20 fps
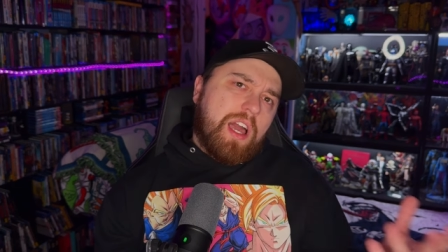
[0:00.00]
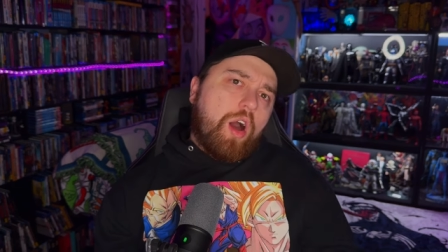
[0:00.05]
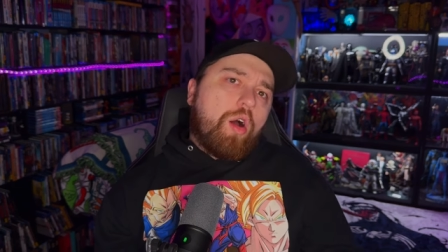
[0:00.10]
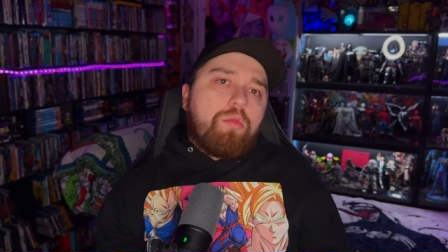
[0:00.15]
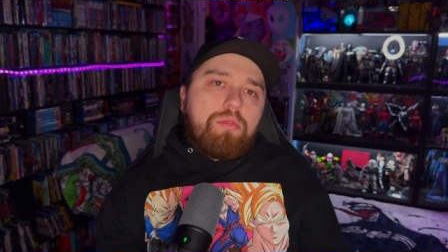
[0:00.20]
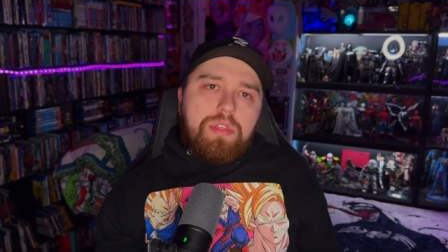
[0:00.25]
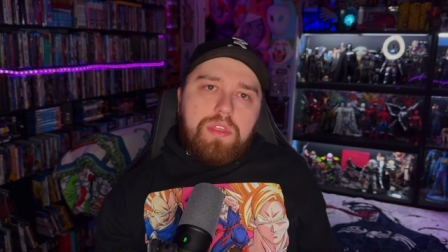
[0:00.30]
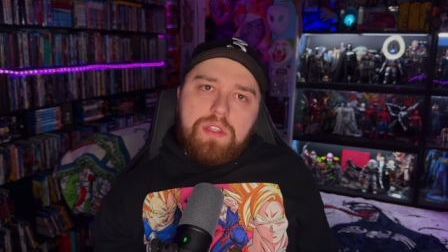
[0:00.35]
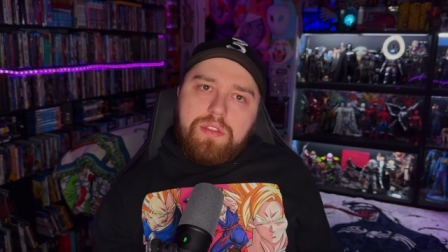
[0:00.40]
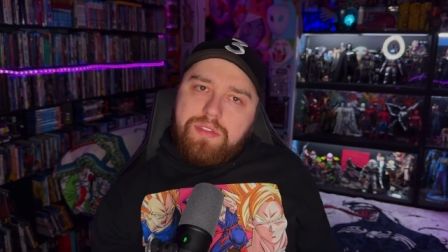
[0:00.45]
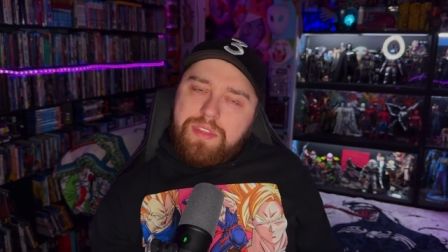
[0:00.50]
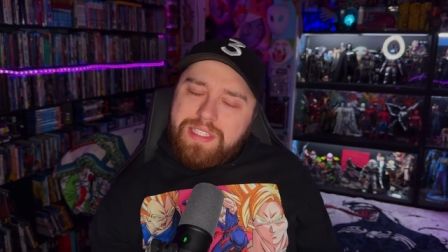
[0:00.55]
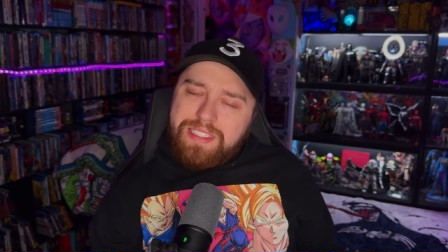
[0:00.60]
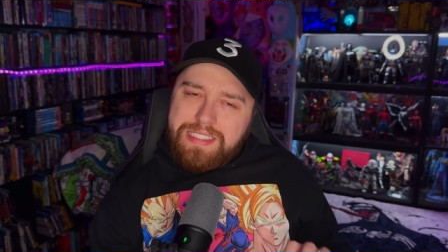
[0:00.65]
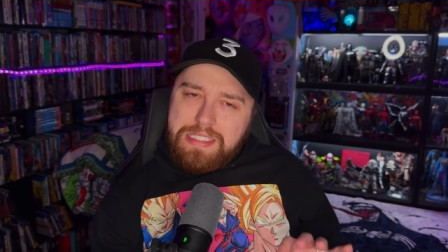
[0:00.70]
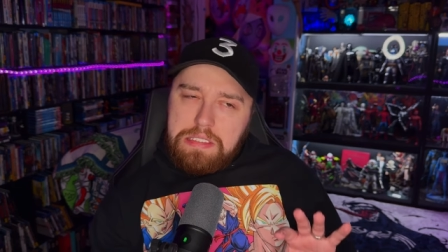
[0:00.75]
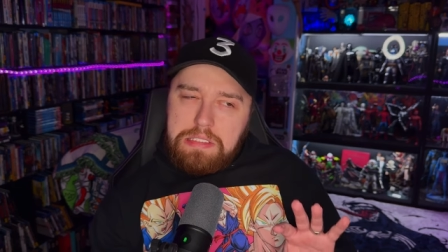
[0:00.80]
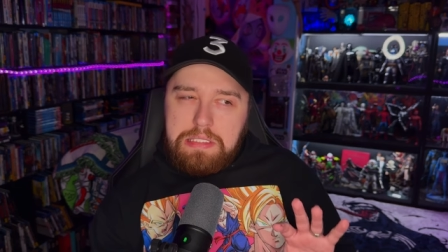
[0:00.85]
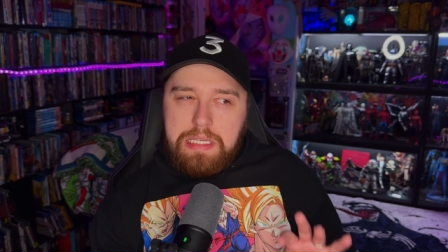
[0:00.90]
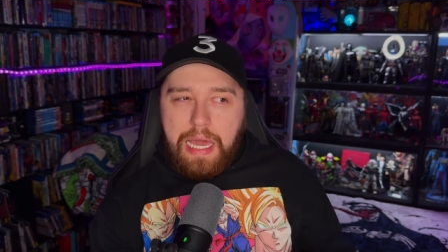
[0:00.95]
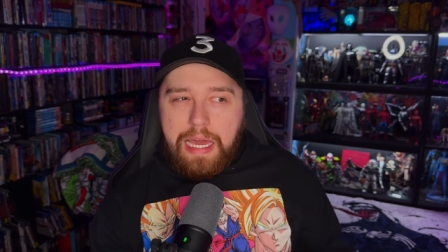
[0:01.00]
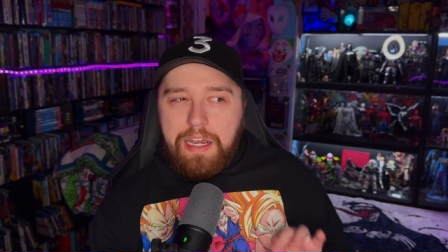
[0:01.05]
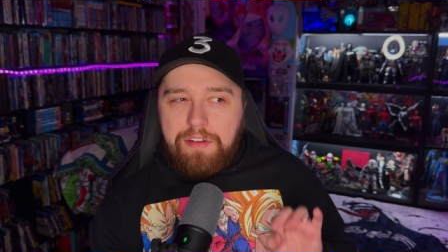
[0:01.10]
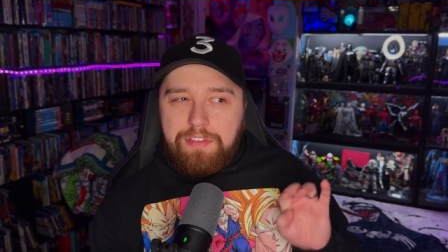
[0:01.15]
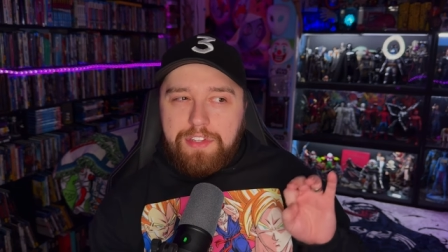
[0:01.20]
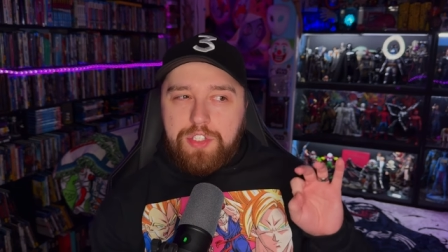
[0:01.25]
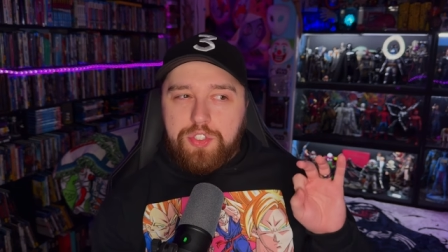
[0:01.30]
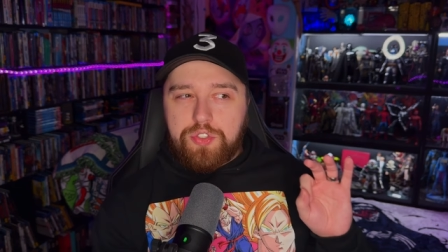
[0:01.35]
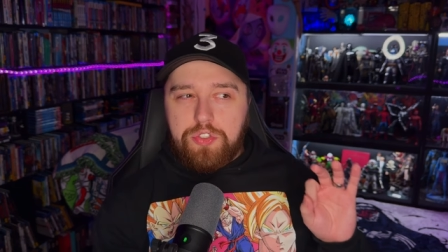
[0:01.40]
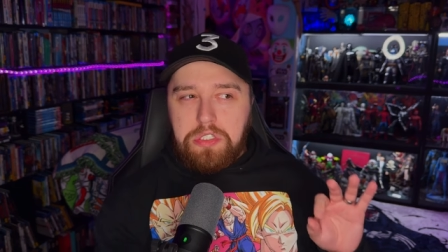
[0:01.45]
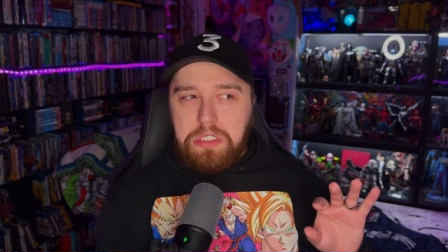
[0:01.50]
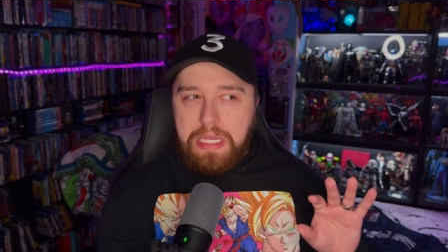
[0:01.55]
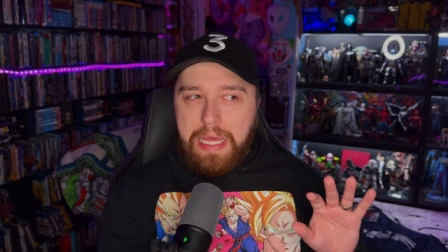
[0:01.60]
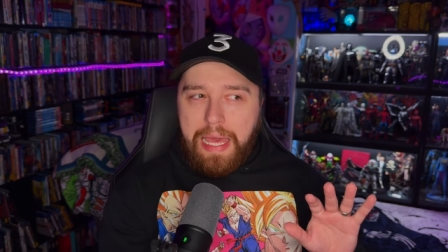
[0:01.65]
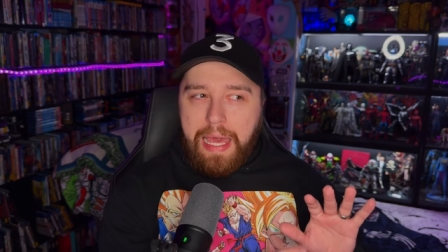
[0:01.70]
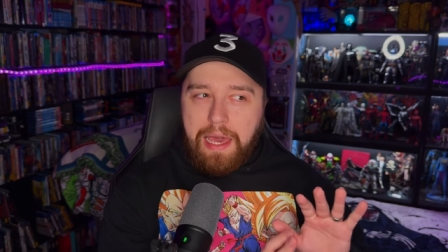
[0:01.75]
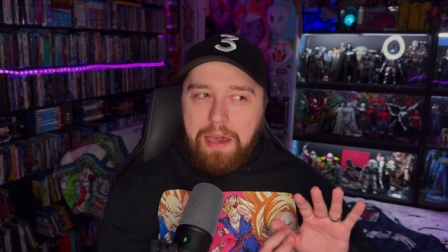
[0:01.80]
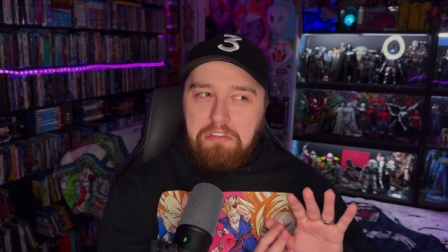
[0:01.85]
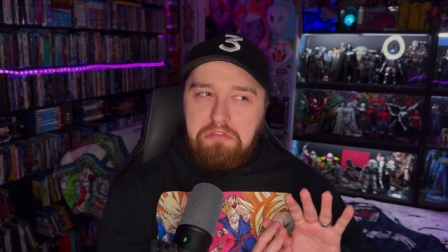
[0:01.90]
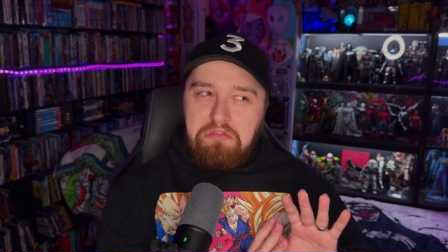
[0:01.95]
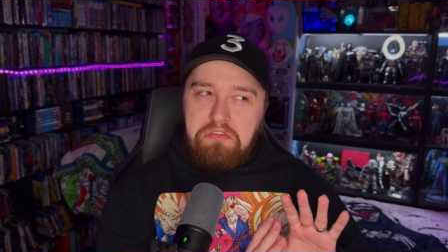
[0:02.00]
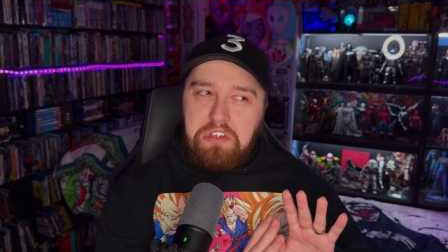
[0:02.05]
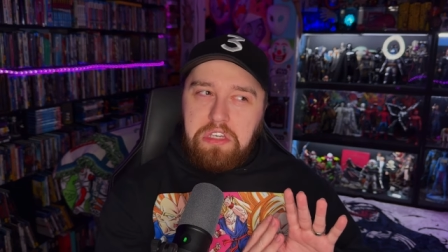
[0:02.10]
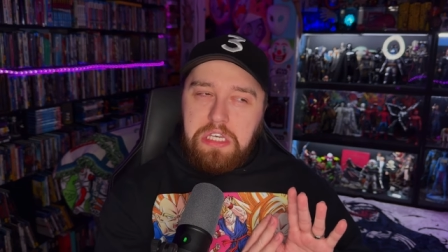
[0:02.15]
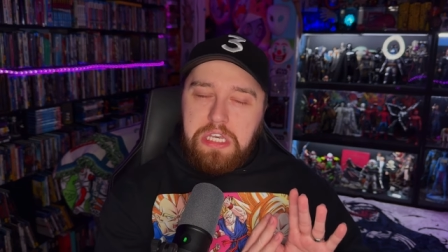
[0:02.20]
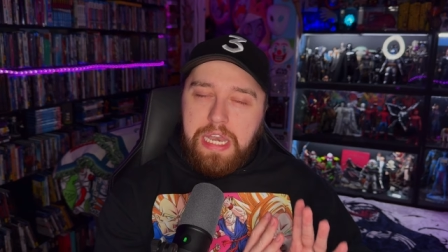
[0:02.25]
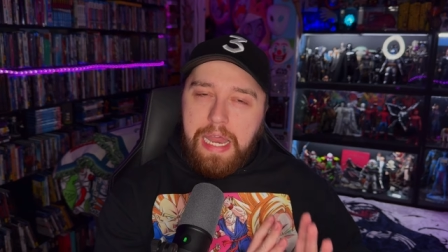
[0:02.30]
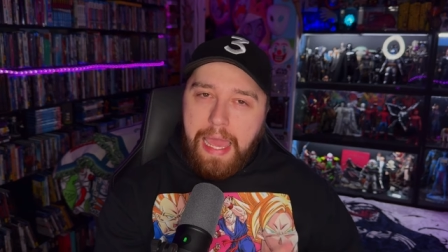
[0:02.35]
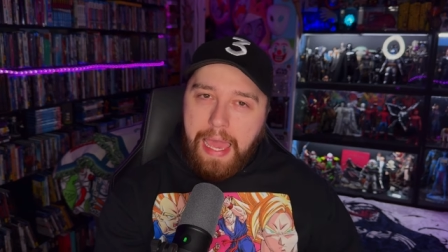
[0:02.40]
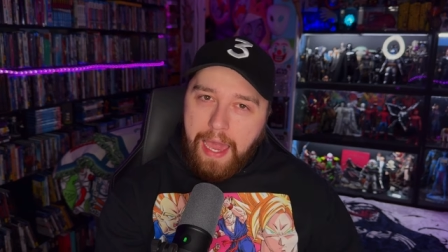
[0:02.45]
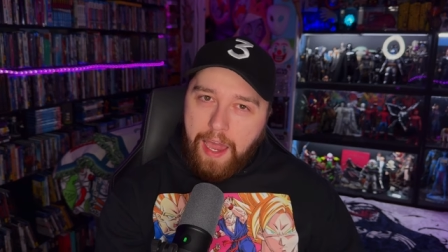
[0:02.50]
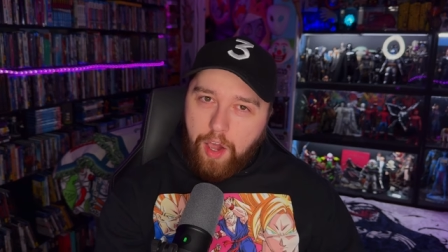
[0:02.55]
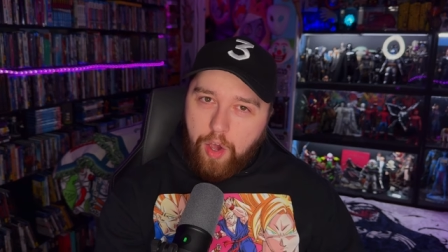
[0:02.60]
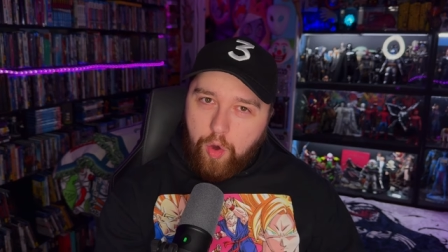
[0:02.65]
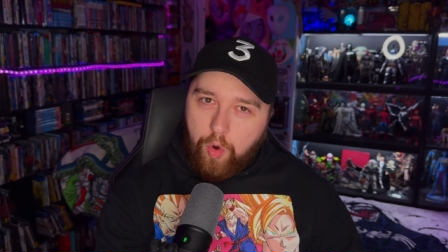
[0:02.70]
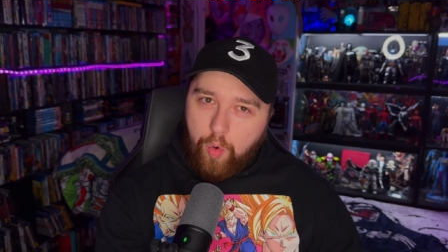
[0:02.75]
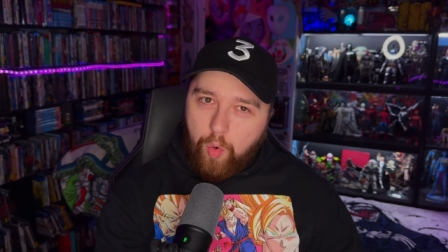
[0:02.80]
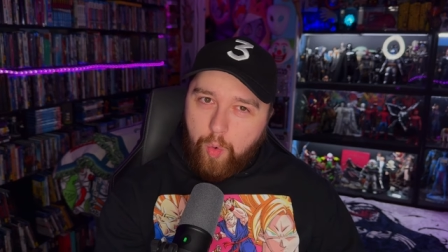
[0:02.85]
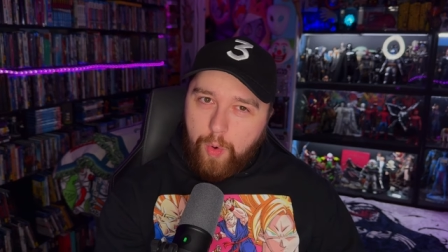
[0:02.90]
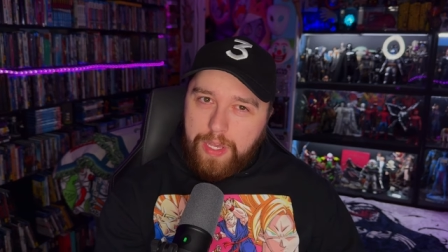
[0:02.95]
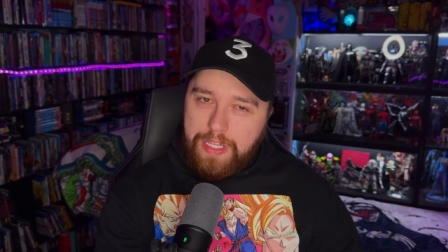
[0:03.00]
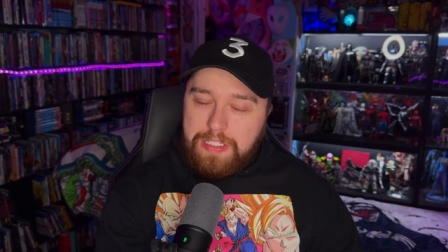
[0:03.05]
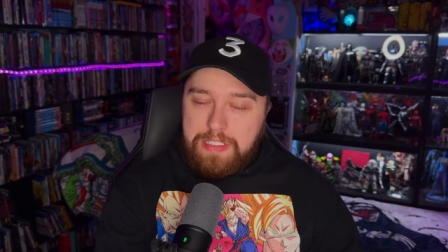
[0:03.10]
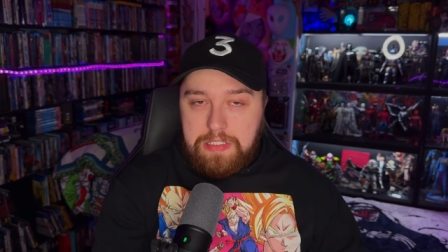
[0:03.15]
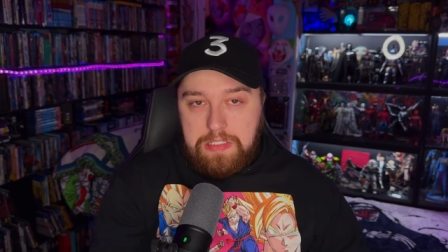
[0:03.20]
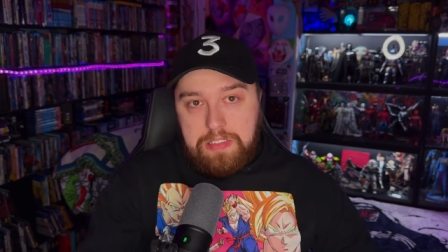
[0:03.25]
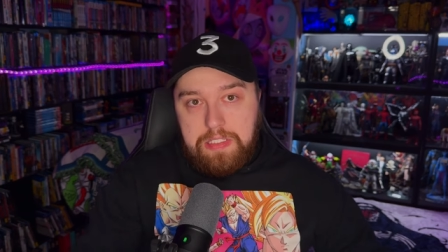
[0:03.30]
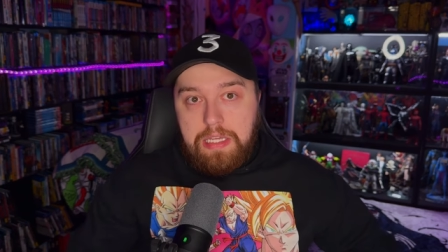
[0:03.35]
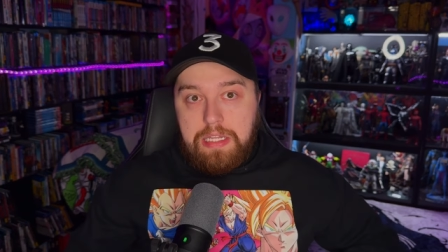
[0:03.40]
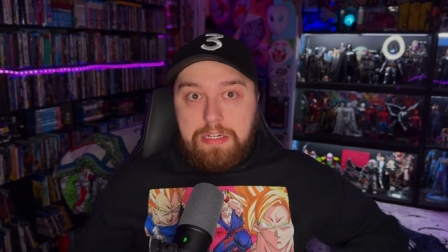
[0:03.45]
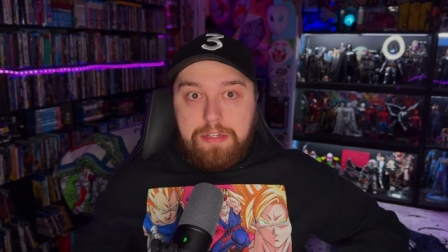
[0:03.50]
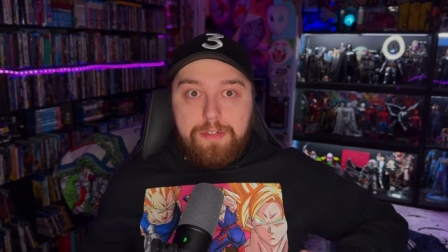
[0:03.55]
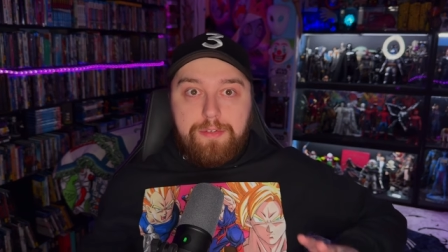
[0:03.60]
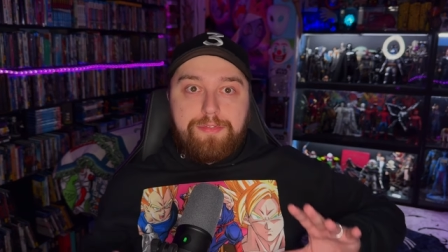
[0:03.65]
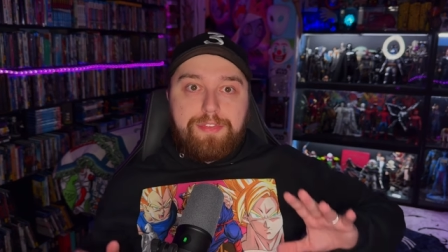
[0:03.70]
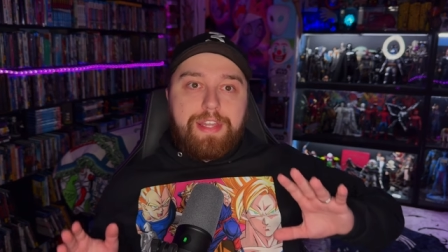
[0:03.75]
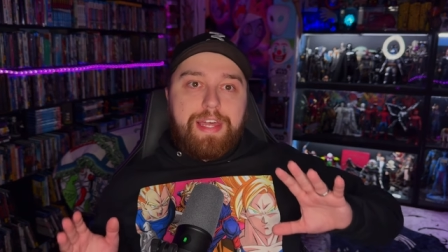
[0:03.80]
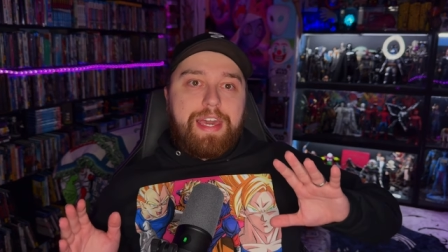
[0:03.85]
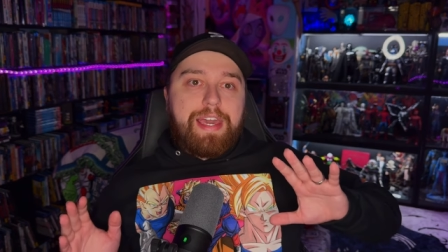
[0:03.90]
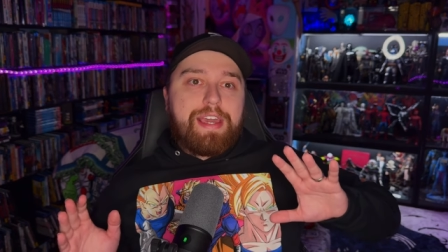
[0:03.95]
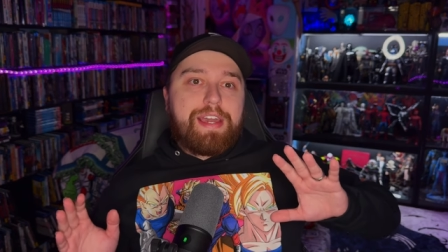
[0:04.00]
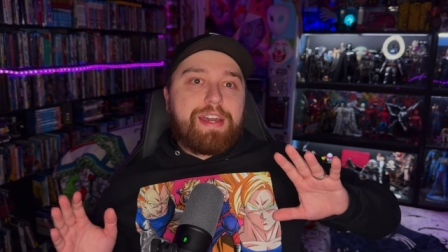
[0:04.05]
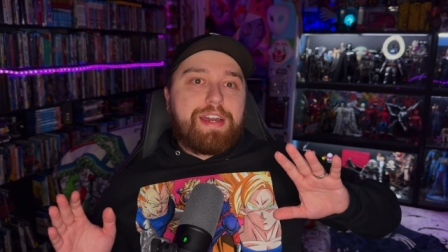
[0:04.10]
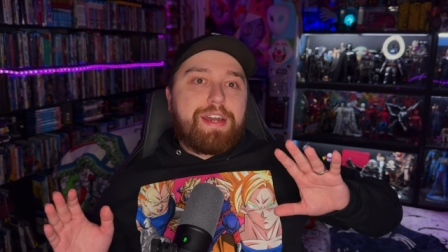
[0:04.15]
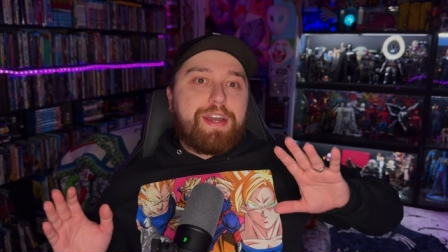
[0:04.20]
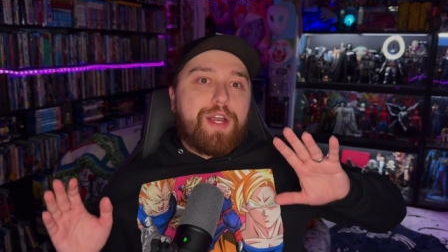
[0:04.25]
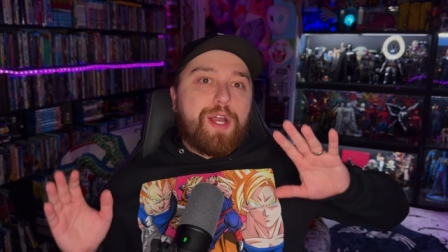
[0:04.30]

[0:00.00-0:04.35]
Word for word: oh, th this is kind of interesting to have now instead of like